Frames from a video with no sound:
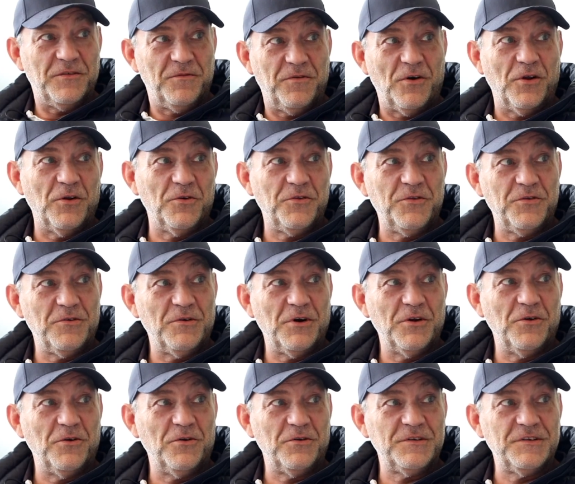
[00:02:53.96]
to follow through
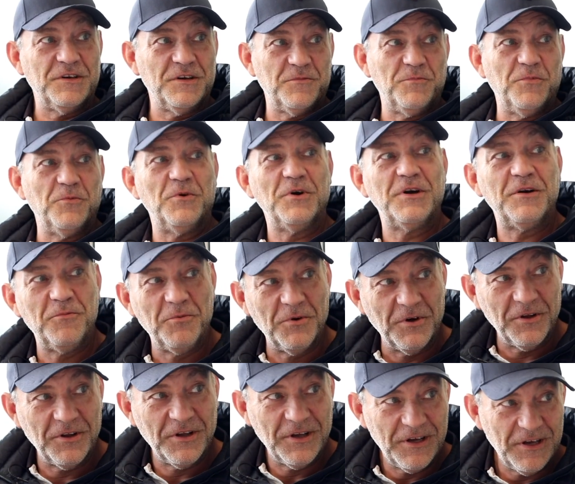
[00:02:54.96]
on all those things.
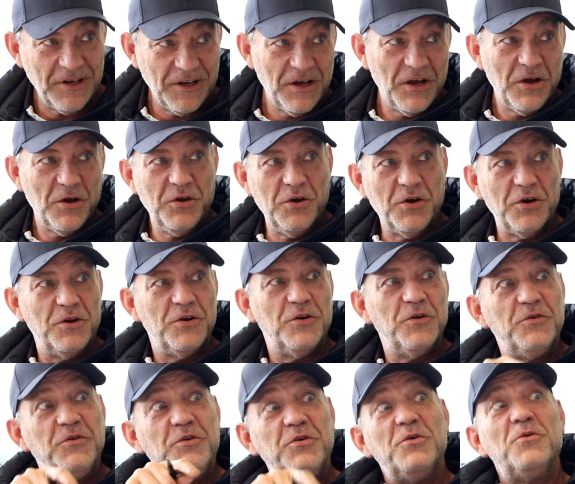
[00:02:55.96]
You're going
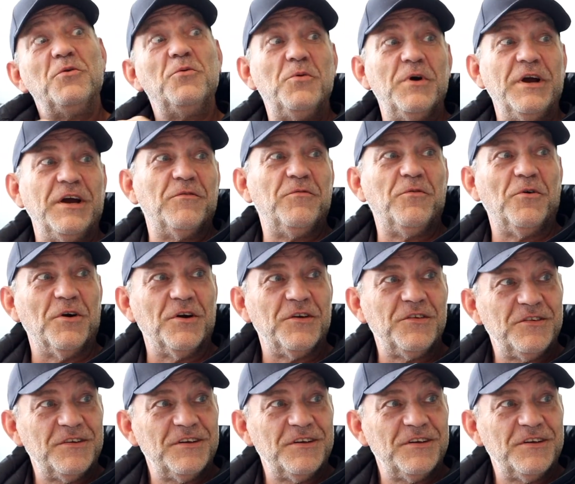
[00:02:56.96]
to do 2 a week for us,